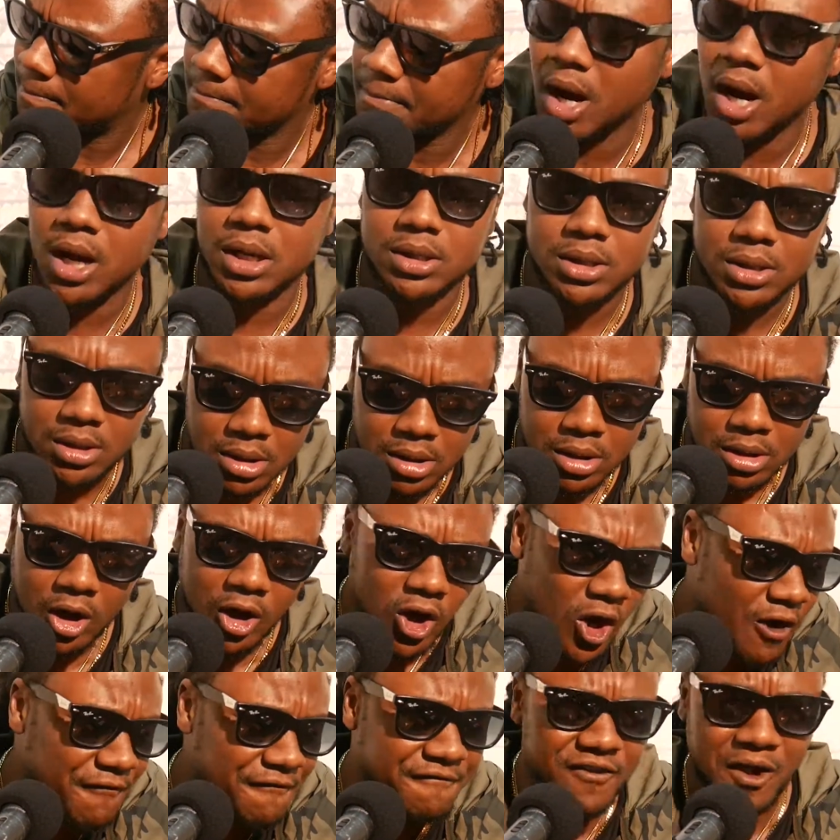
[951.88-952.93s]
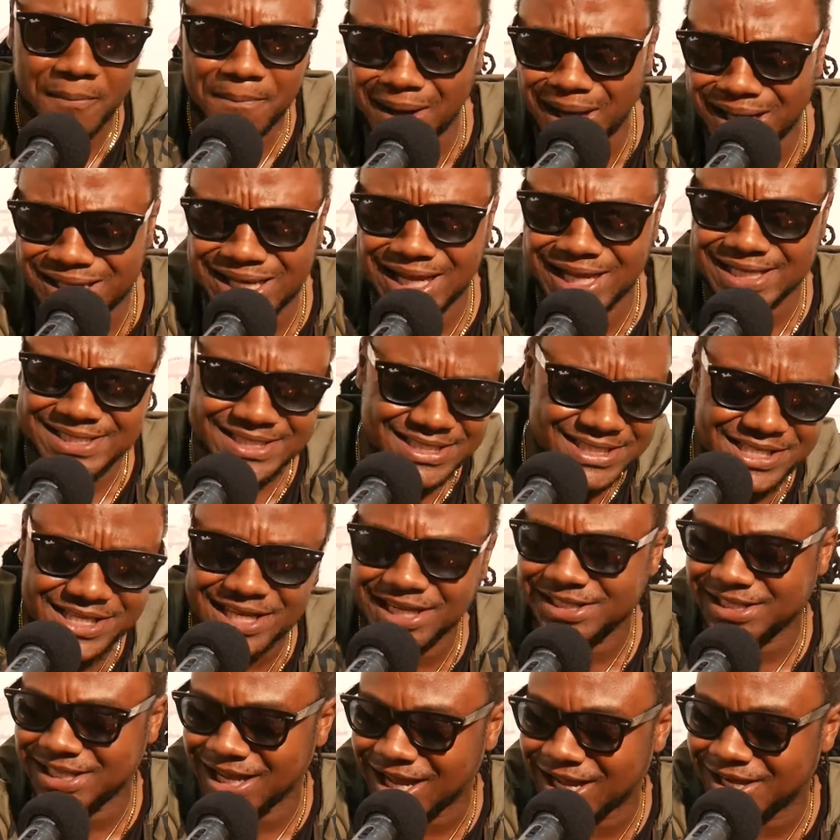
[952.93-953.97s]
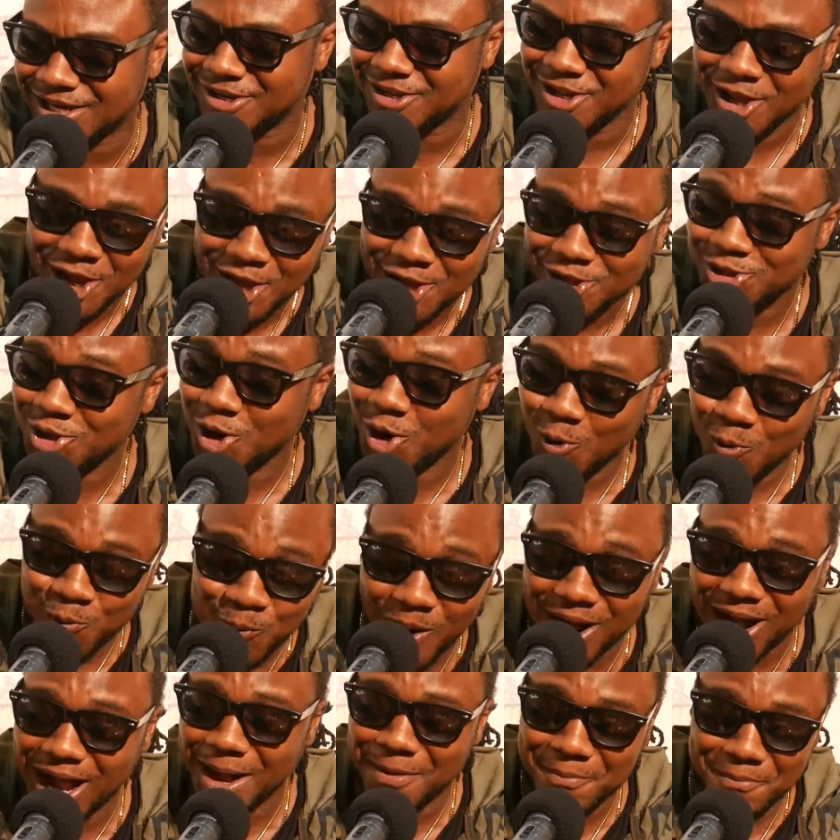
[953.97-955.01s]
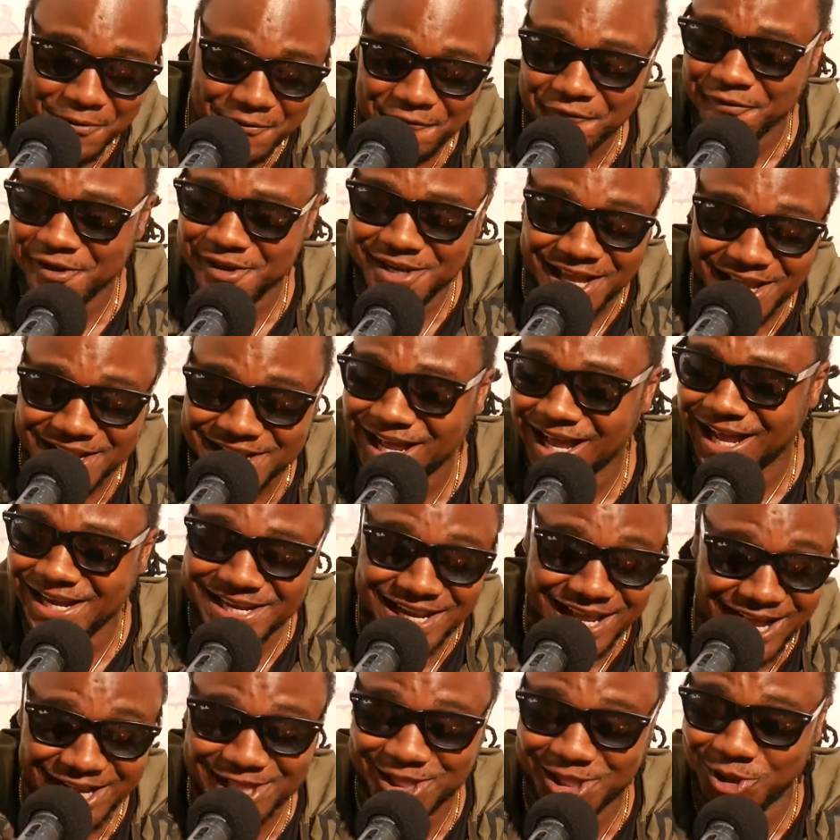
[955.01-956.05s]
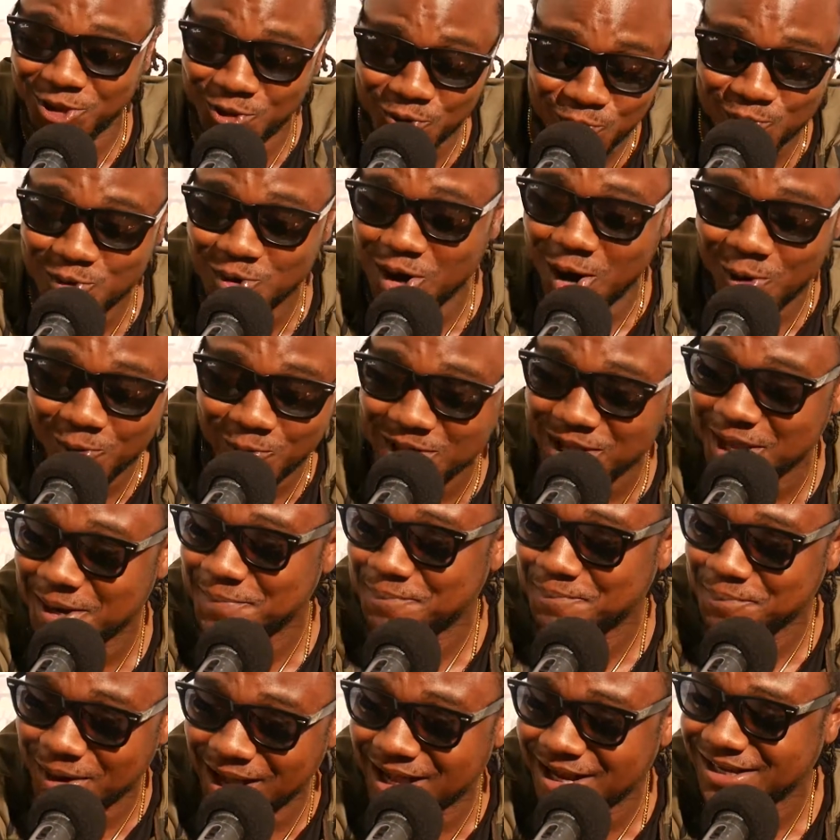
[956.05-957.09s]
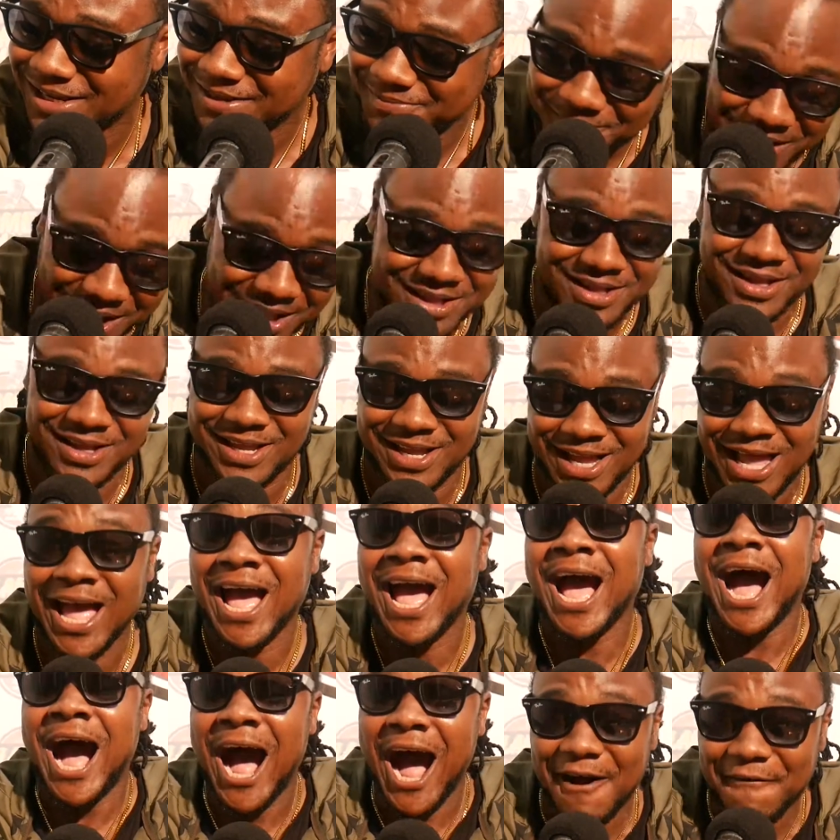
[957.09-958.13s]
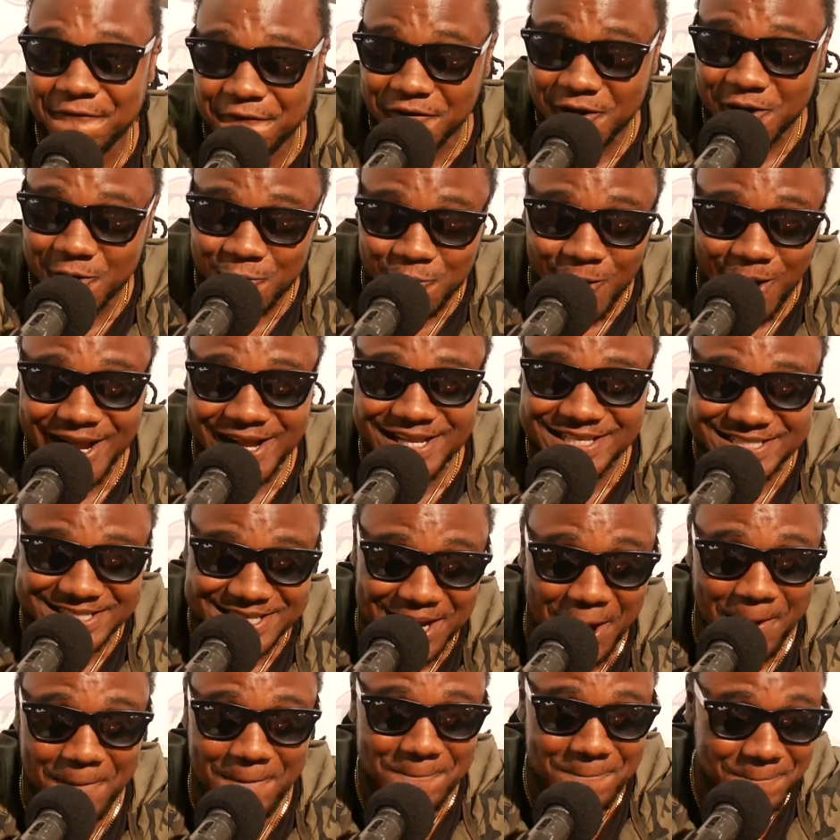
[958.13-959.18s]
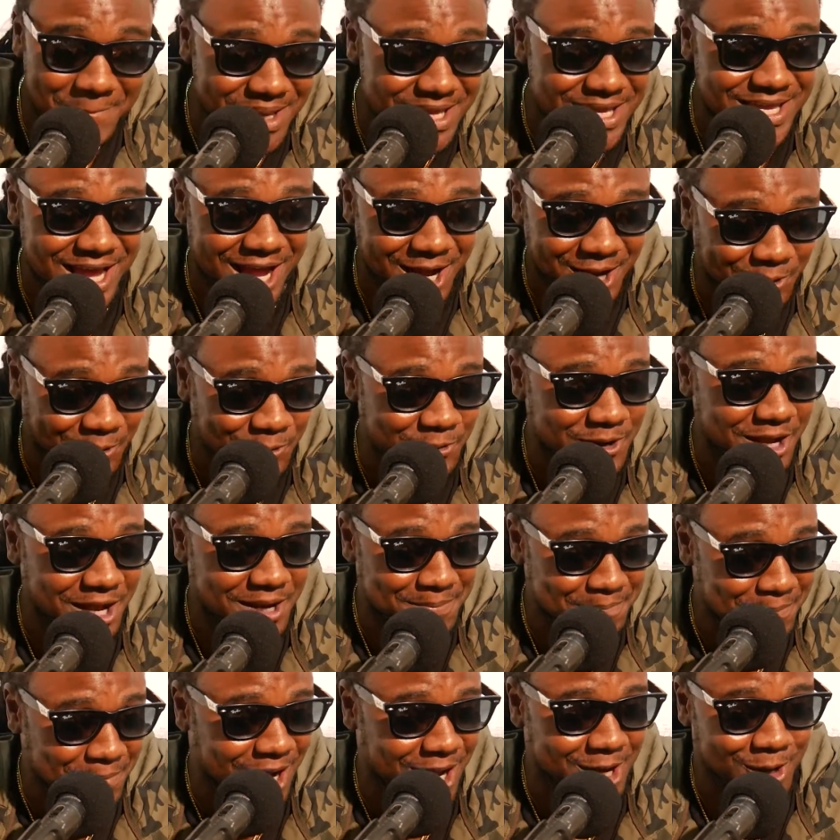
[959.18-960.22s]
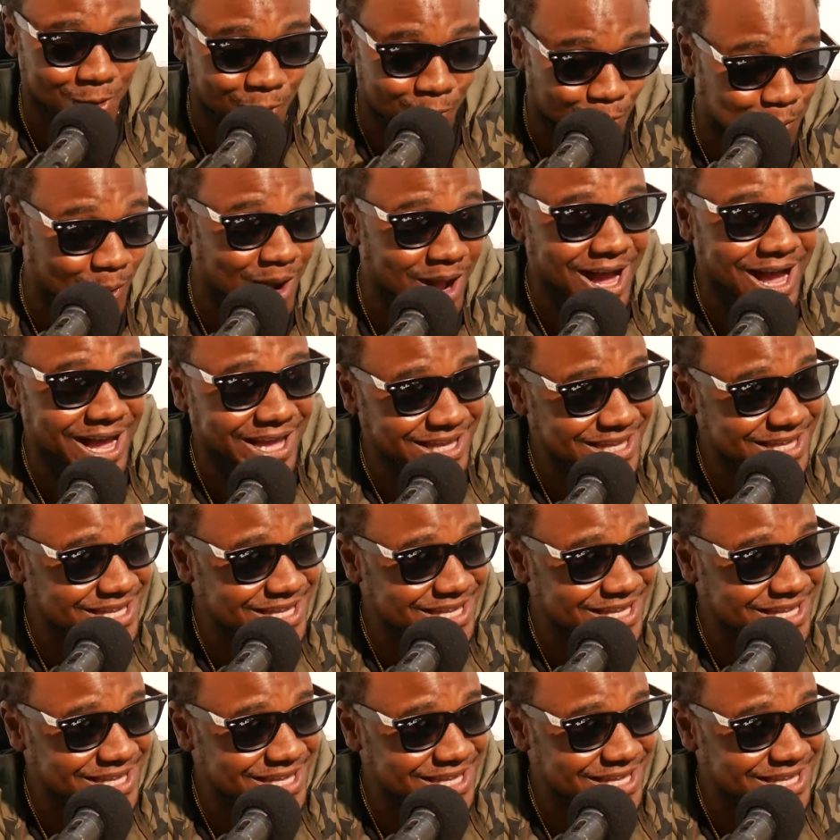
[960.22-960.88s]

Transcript: but call of your mother Satan. You want me fi dead that you a weird pan. I fi rise and be a great man. One